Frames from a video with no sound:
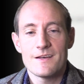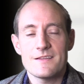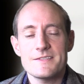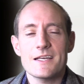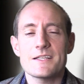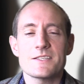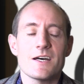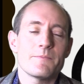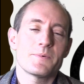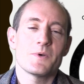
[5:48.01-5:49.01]
The second
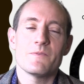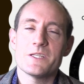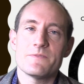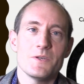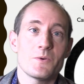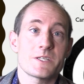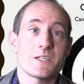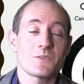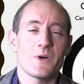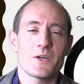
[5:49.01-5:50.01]
type of interview question
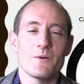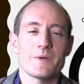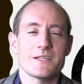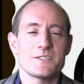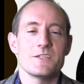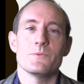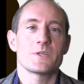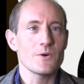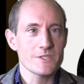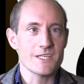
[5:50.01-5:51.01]
that's quite common is to do with
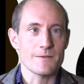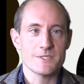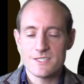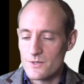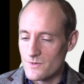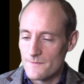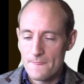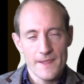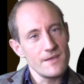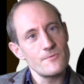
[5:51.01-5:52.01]
concepts. So,
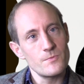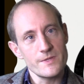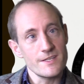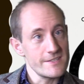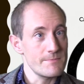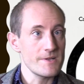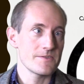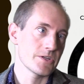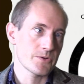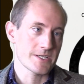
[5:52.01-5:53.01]
if with the
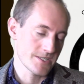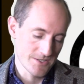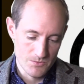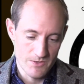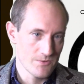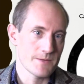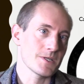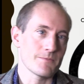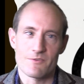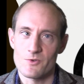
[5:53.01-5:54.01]
disciplinary questions we ripped
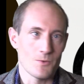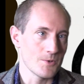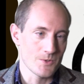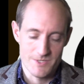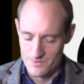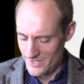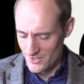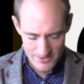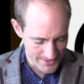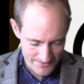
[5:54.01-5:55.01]
up the floorboards and we
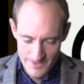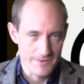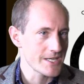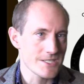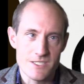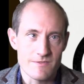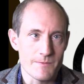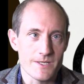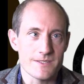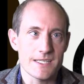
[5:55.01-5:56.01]
looked at the foundations of the
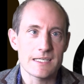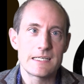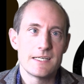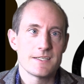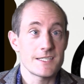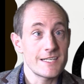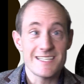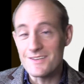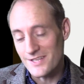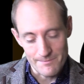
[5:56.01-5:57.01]
building, to
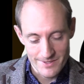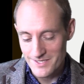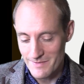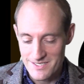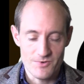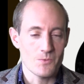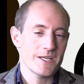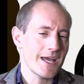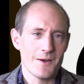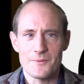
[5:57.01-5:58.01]
continue that building metaphor, we're
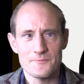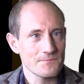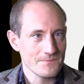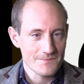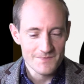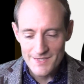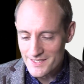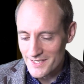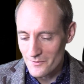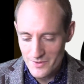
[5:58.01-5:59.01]
now
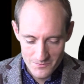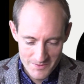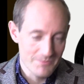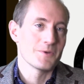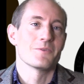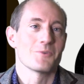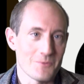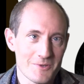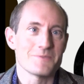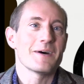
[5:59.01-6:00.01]
you know, we, have put the floorboards